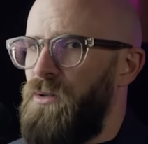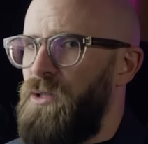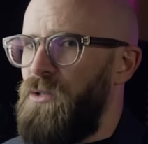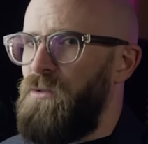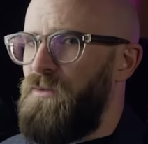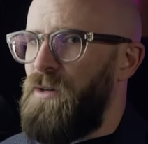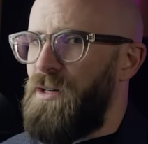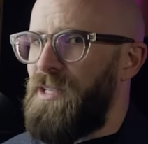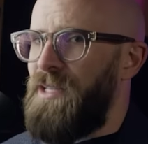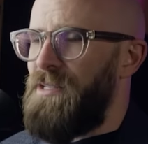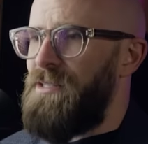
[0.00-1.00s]
No, you
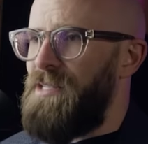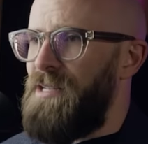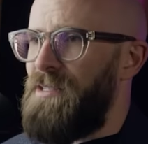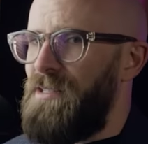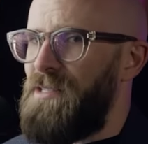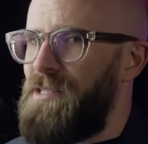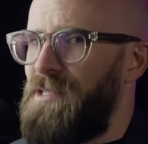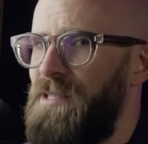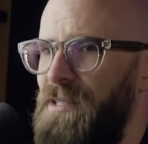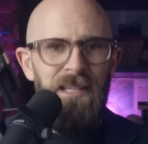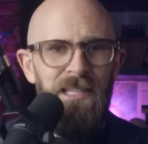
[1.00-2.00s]
fucking
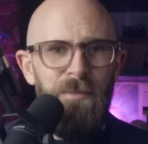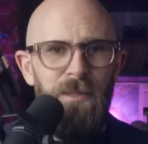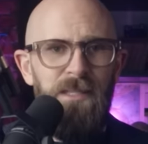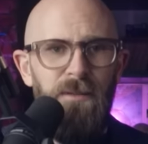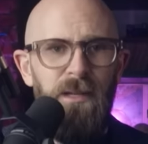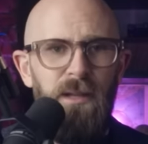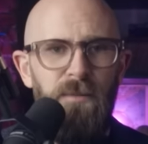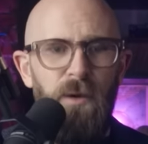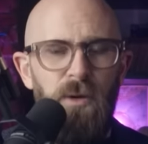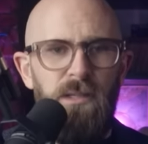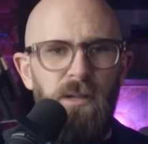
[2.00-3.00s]
didn't. These specifically
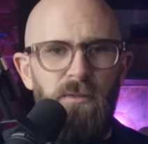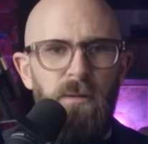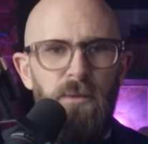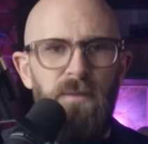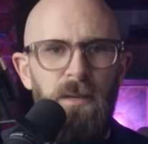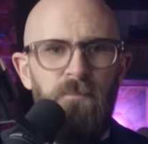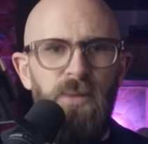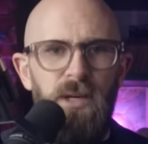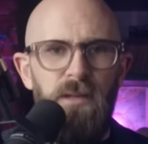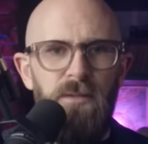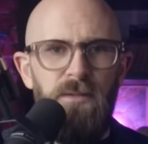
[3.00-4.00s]
focus on removing
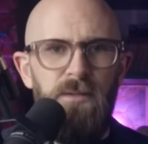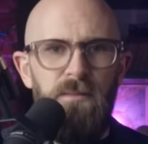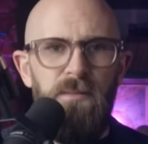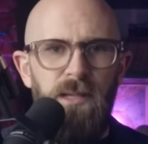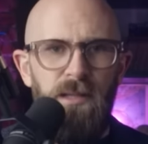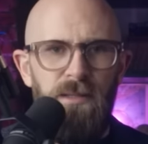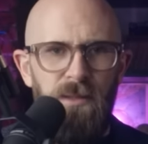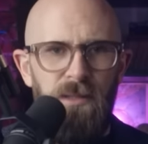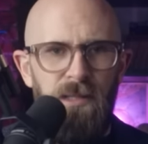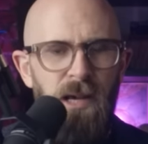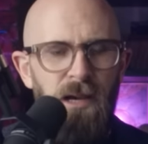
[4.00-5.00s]
barnacles from
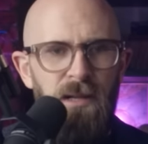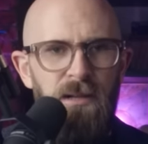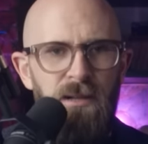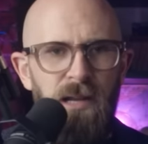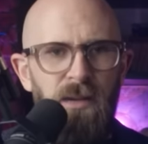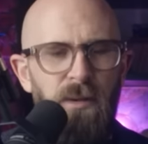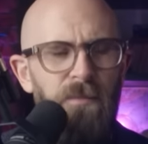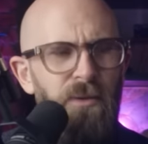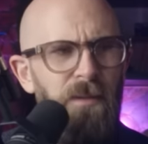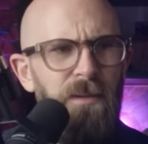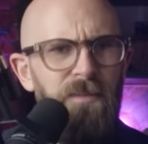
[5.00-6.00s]
turtles, a genuine
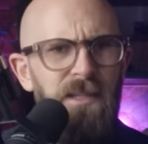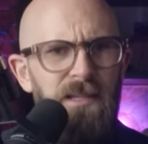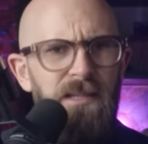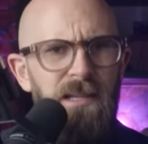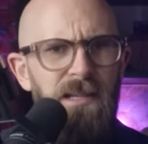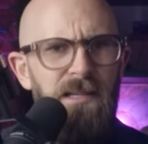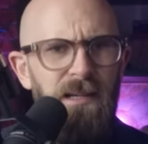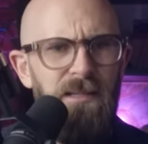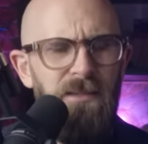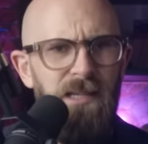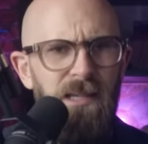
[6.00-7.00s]
problem that sea turtles